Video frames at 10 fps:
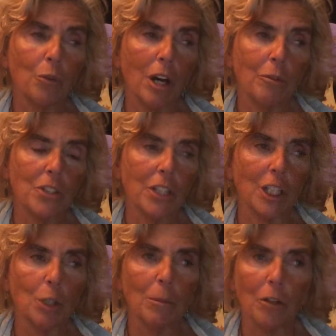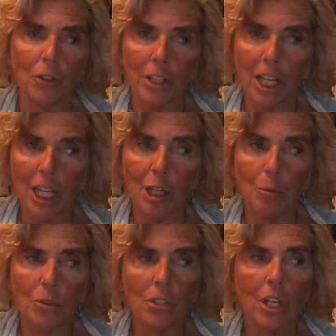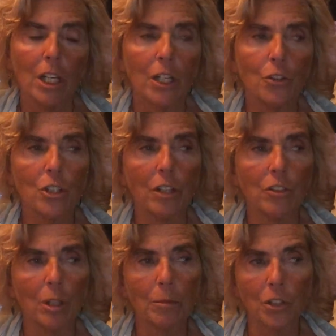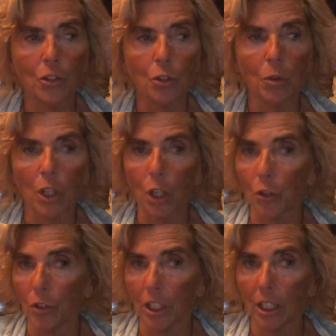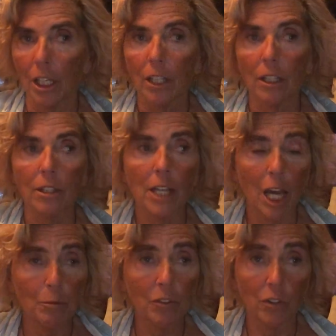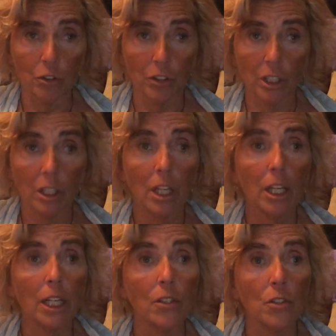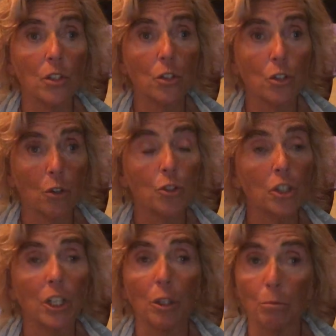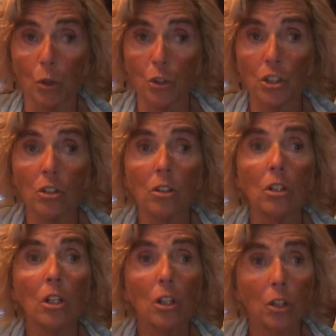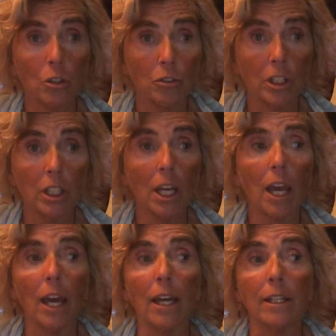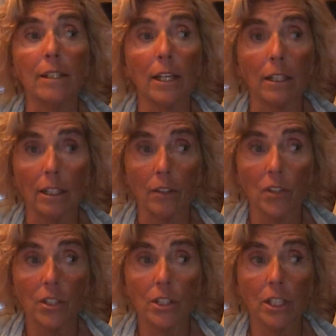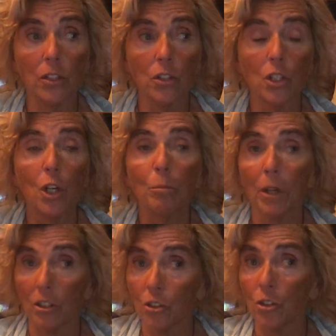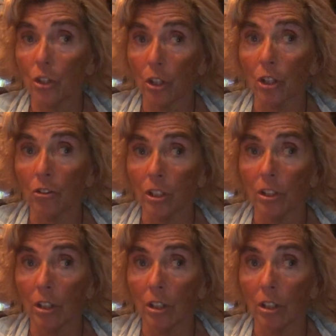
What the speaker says: I was thinking about names. It should have something to do with learning. The type of learning is social and emotional learning and daily living skills, but it's learning